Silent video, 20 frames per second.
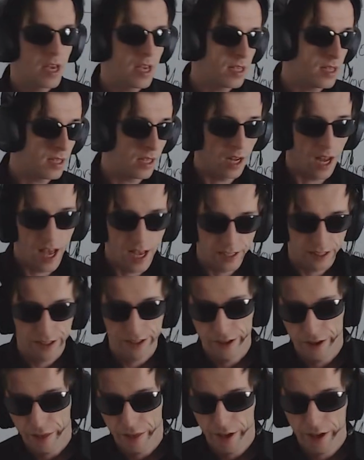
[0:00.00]
as a last
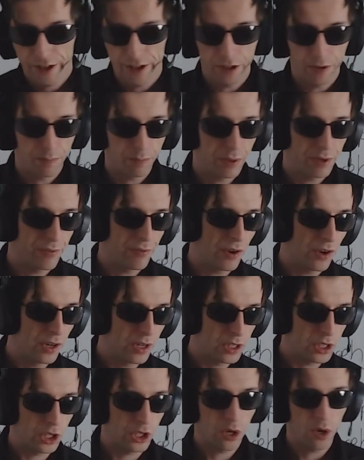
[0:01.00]
little thing, your
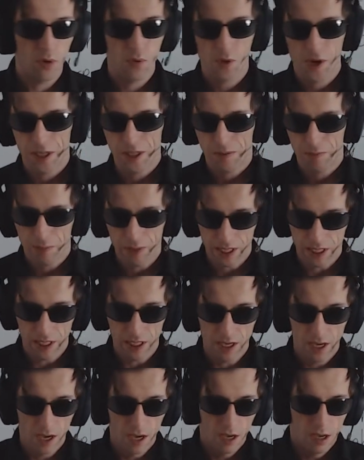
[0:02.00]
preference should always
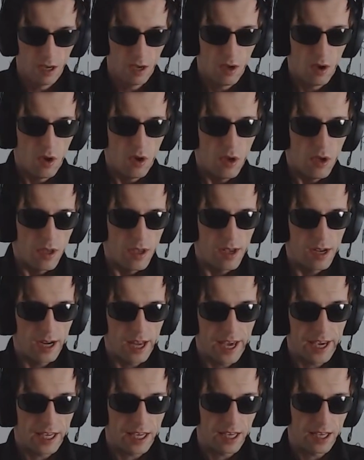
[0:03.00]
be
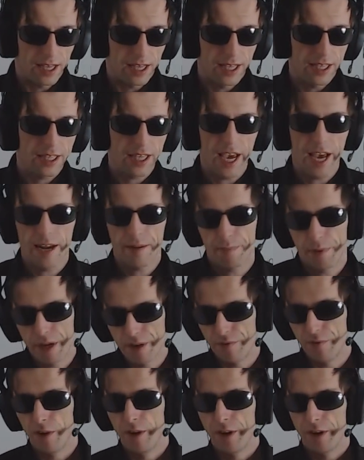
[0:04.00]
like it can't be
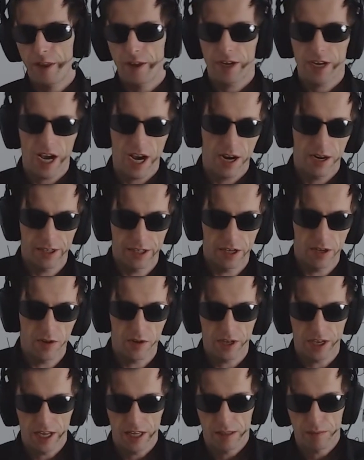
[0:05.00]
avoided. The car, you know,
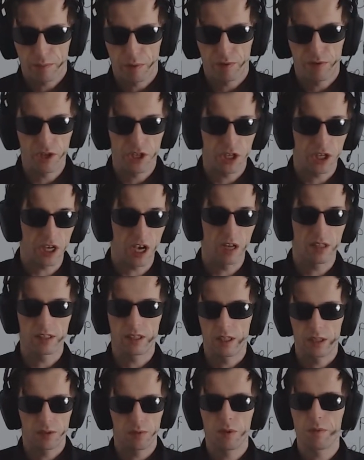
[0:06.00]
against proficient
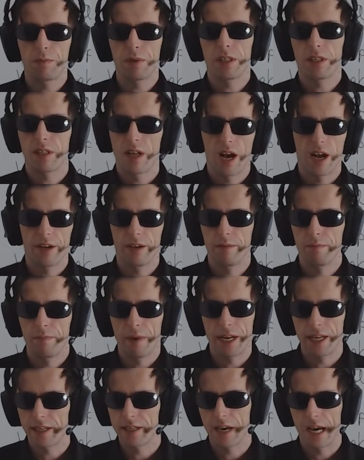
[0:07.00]
counselors will be started
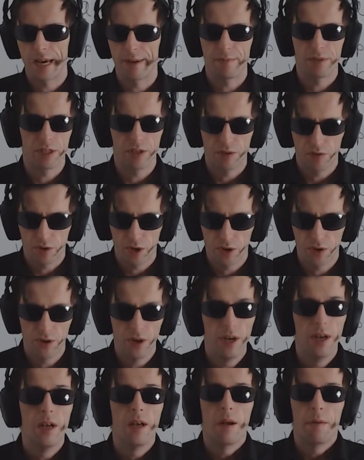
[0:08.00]
many times in a row,
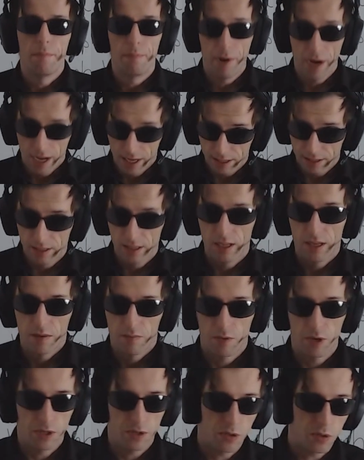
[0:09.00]
but
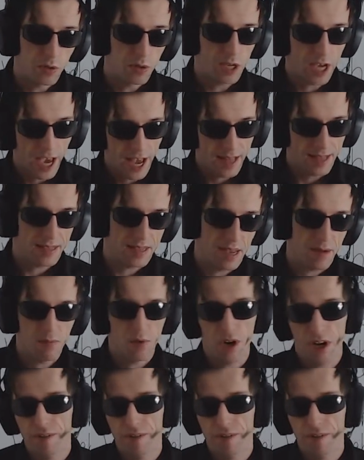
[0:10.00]
what you can somewhat